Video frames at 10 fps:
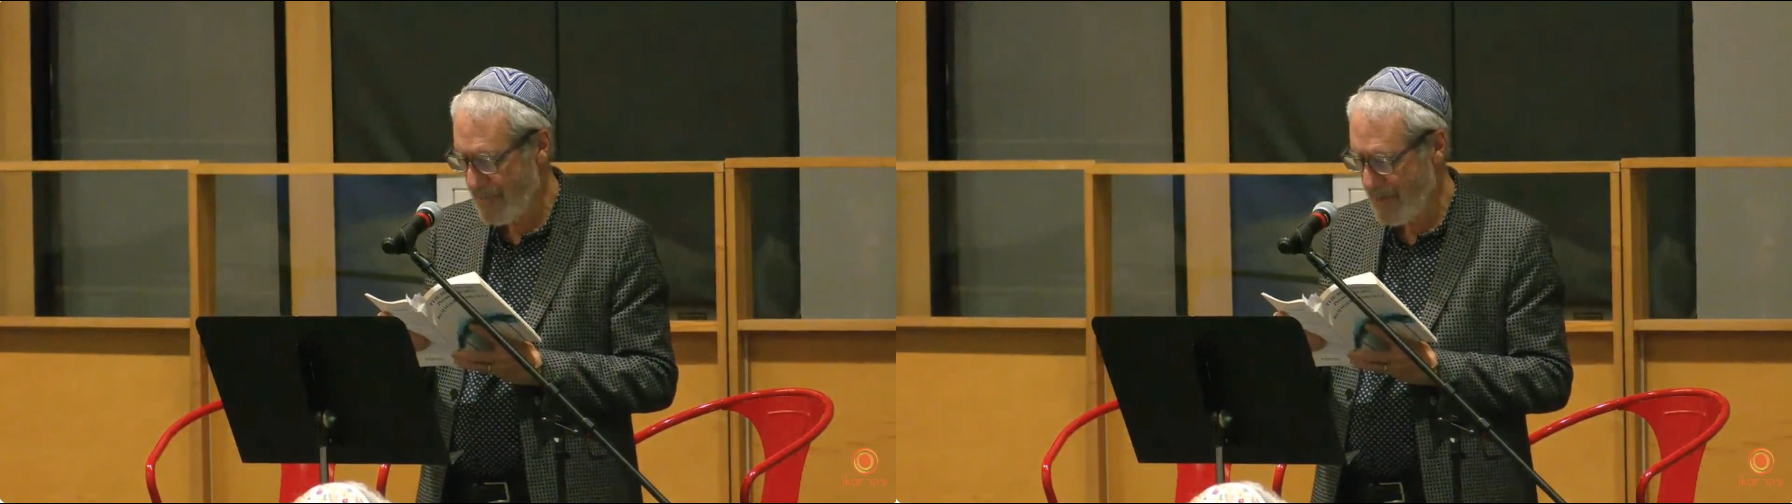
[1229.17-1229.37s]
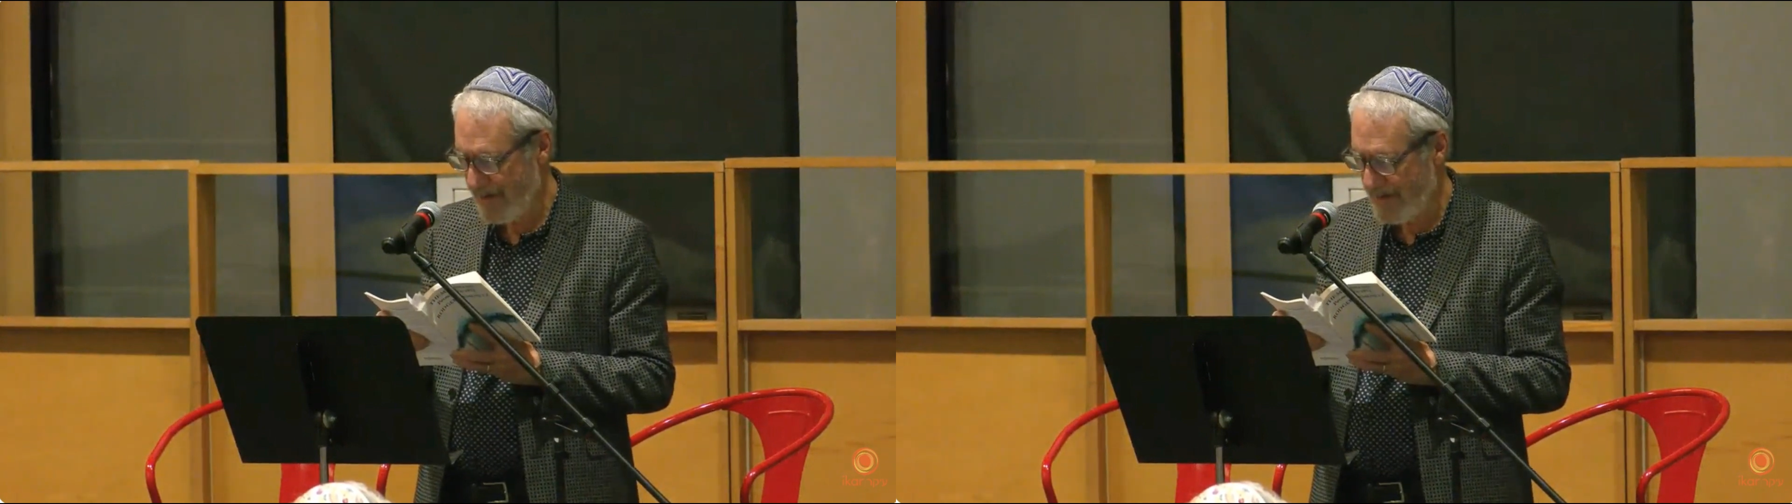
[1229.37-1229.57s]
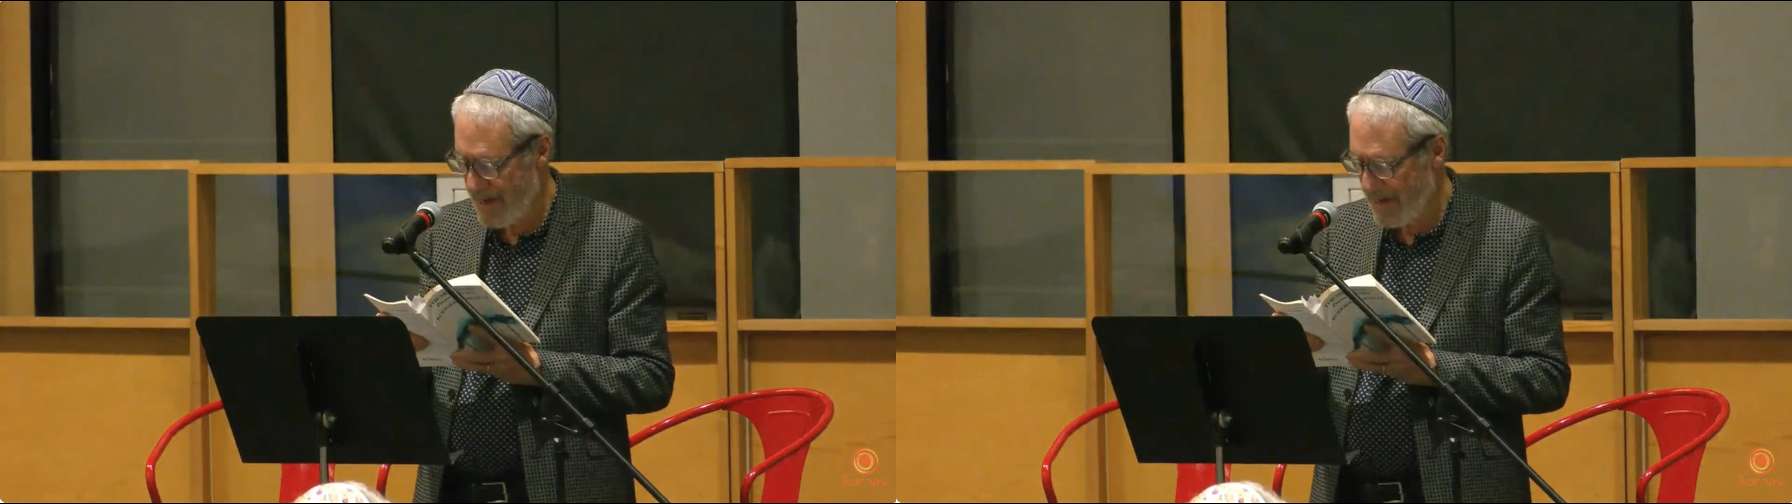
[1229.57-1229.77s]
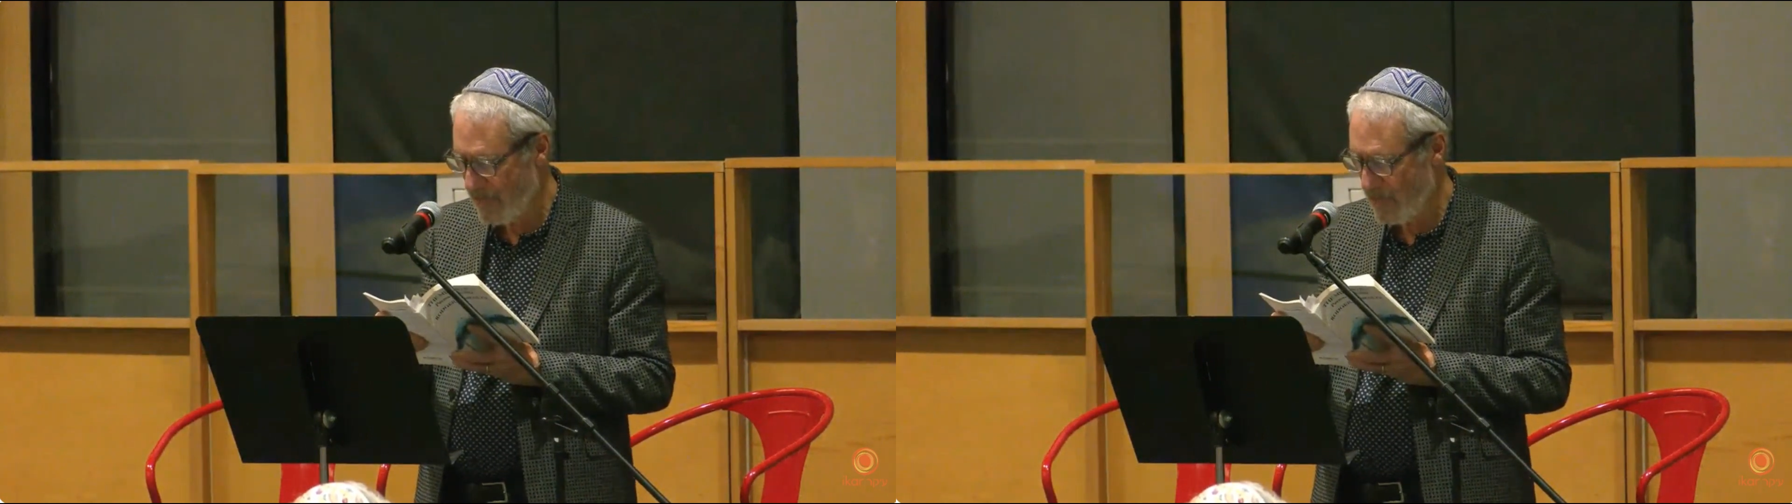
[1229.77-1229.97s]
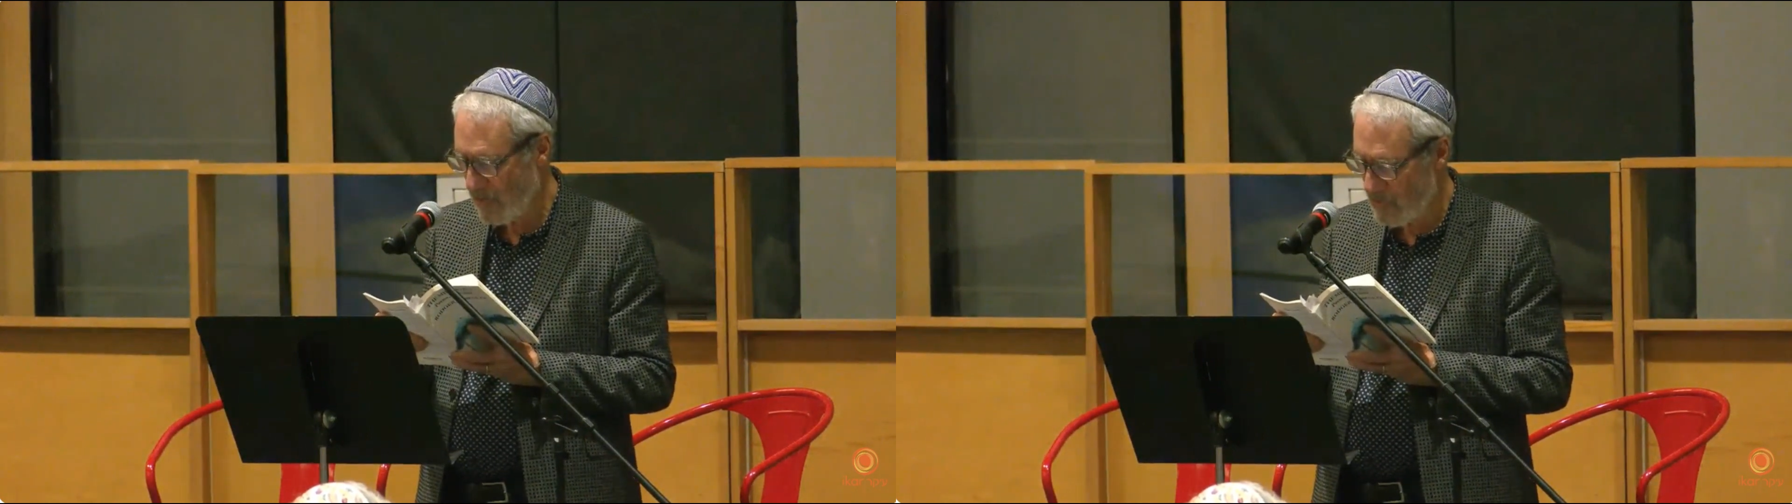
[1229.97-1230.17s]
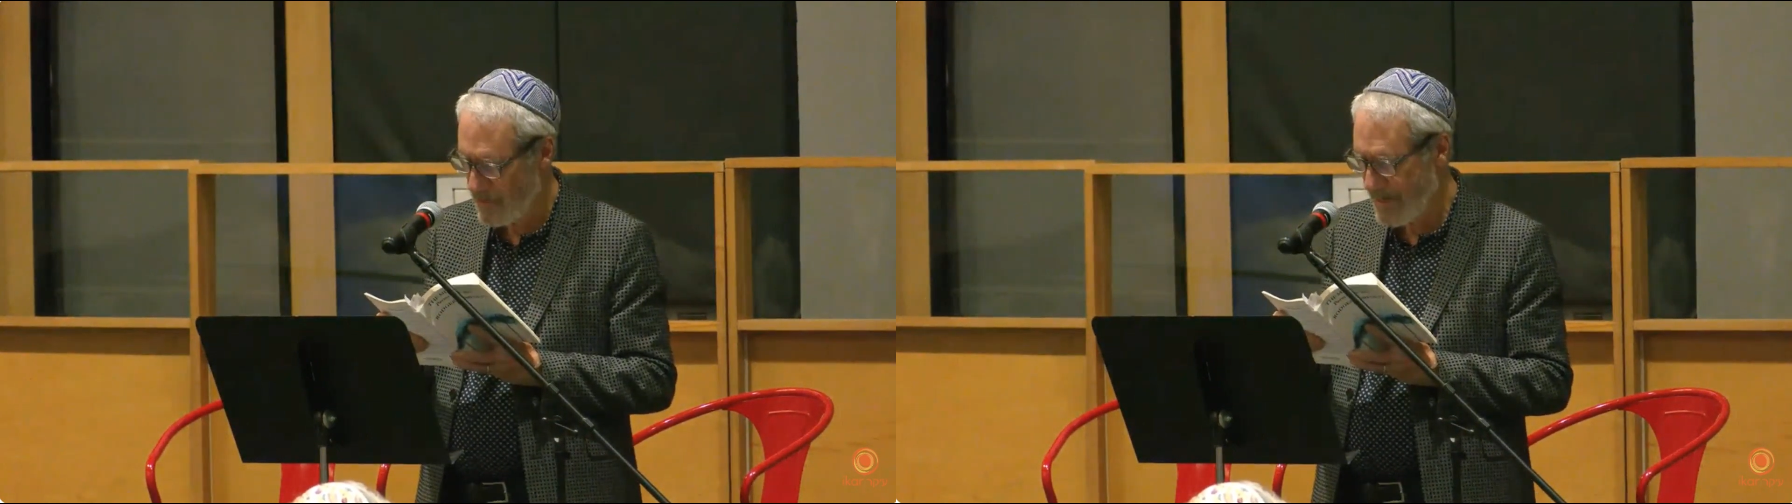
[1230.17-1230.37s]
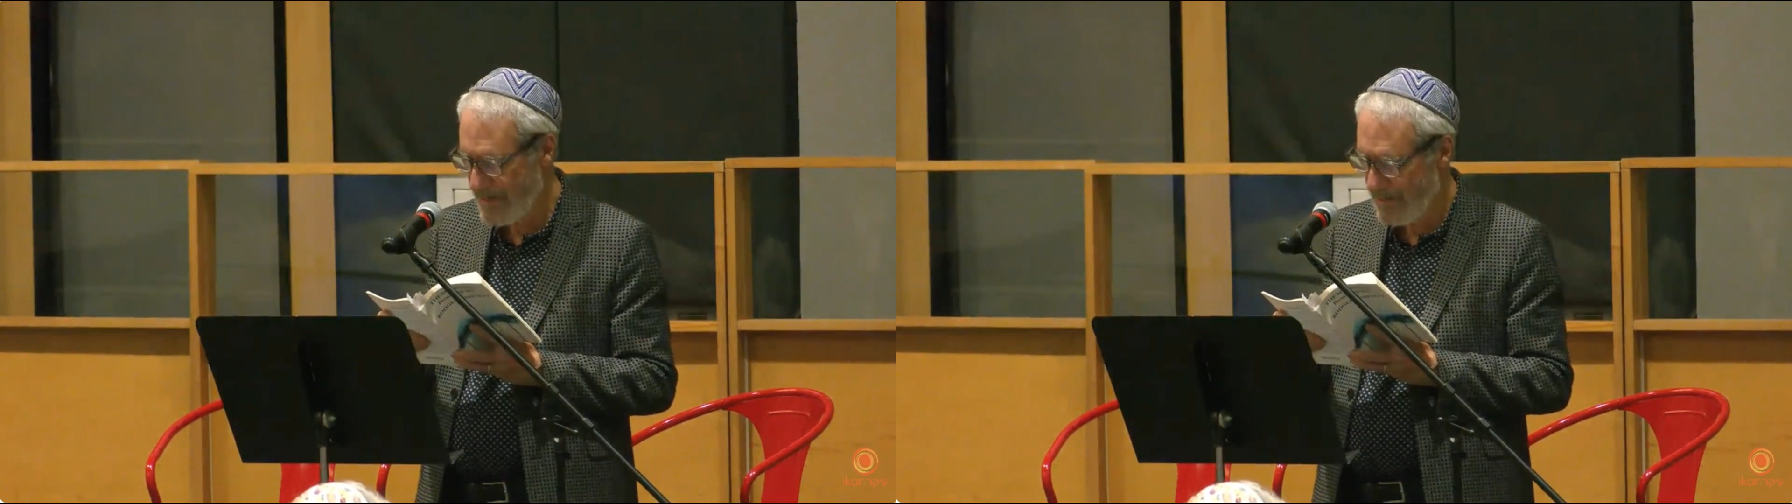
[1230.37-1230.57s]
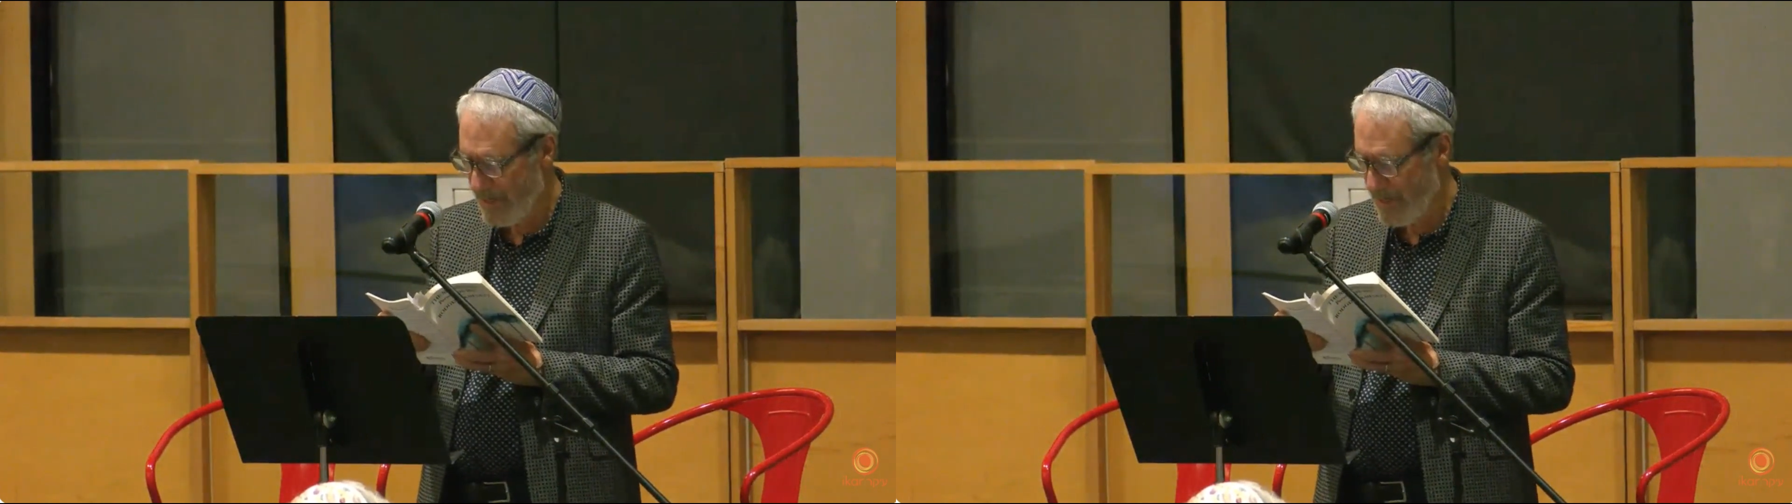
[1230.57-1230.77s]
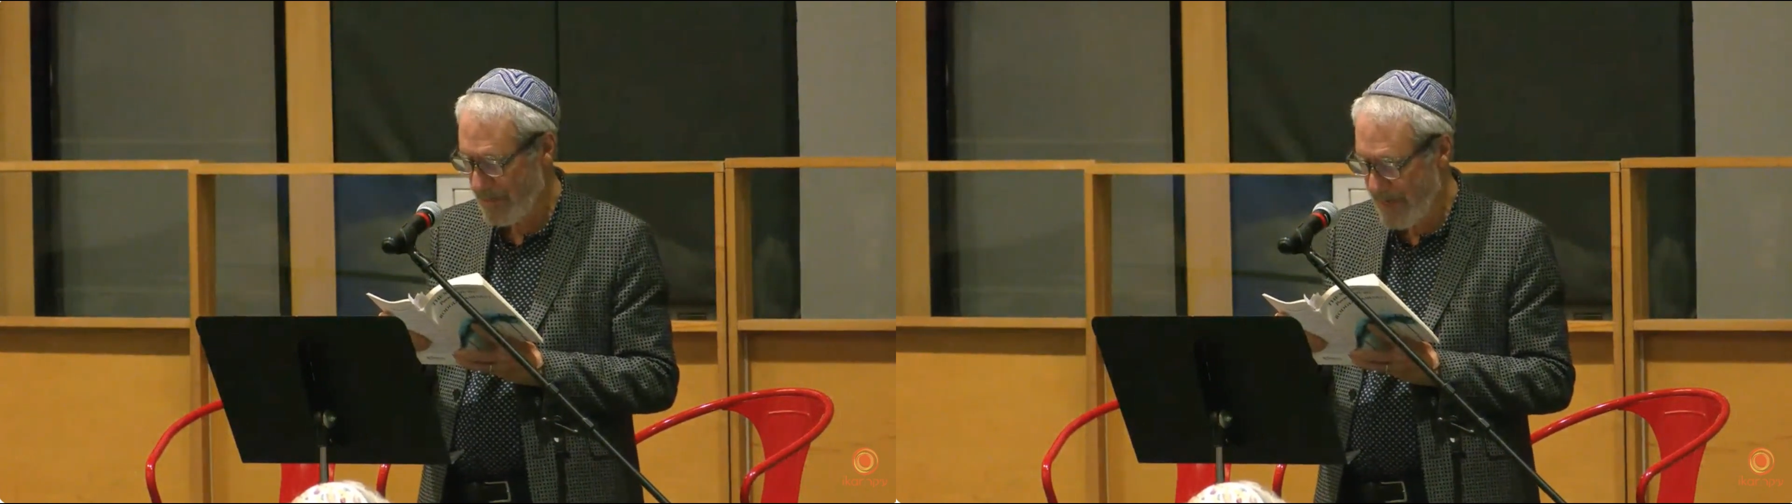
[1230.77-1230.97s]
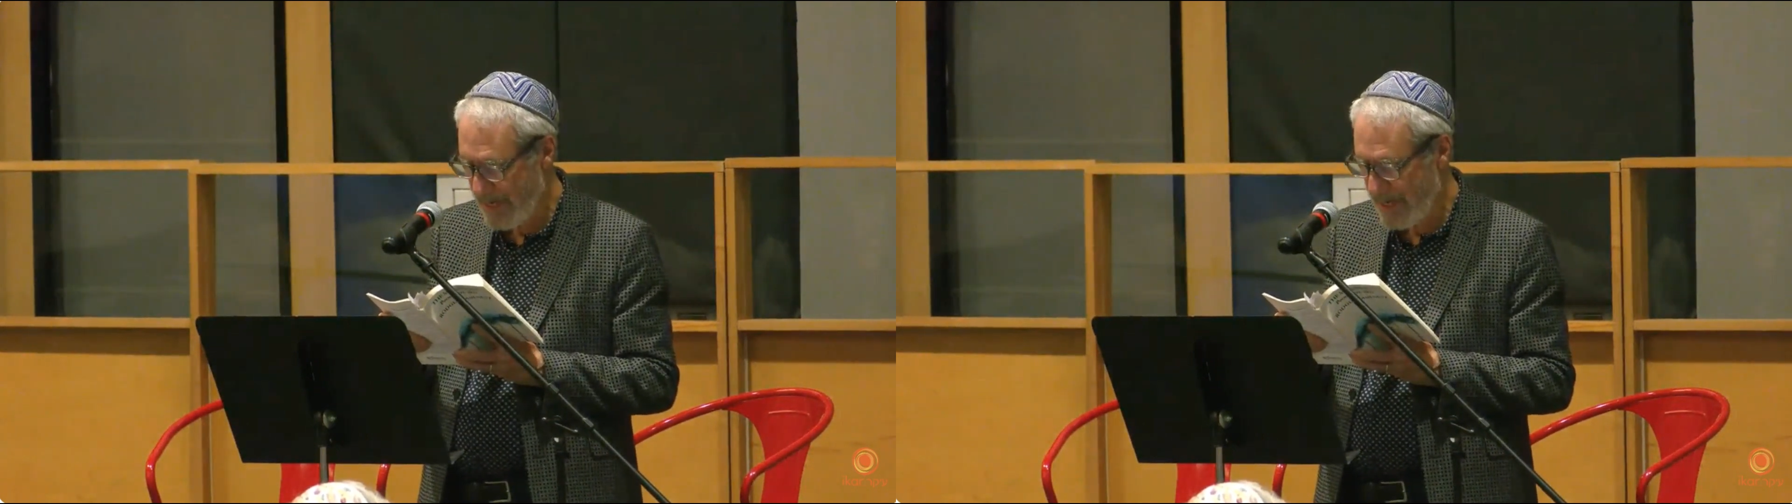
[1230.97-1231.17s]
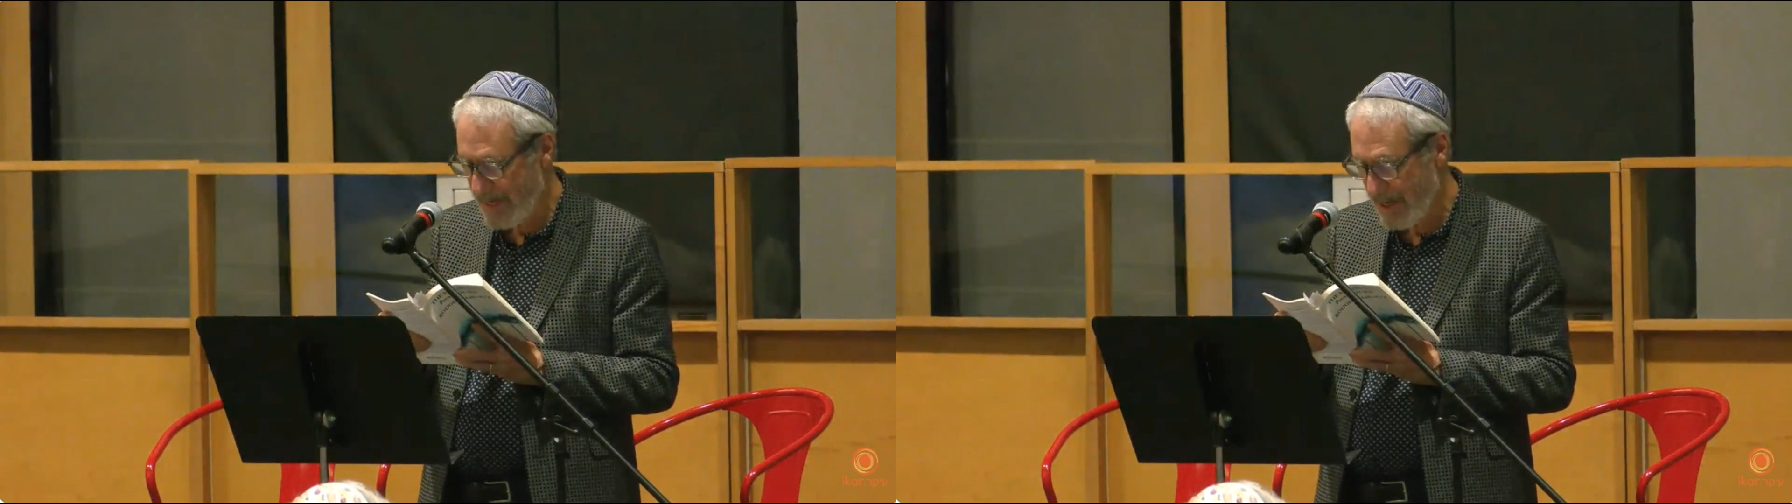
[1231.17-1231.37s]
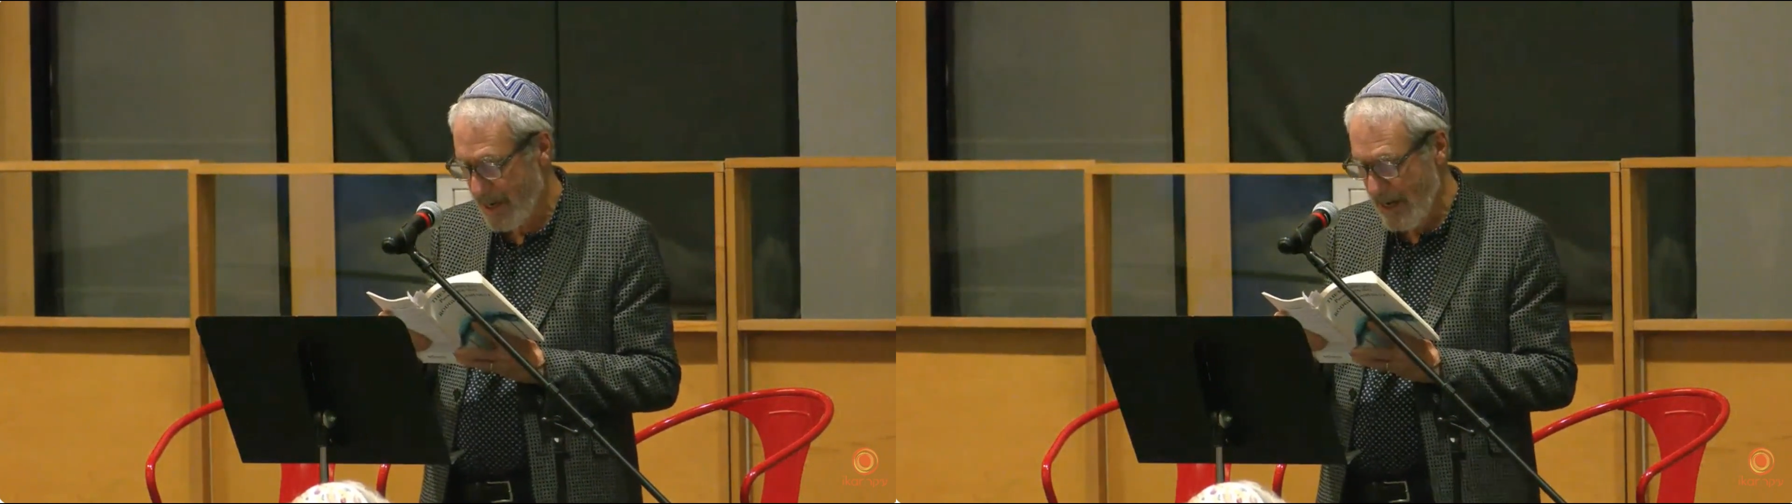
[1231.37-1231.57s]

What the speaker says: and the angel created me.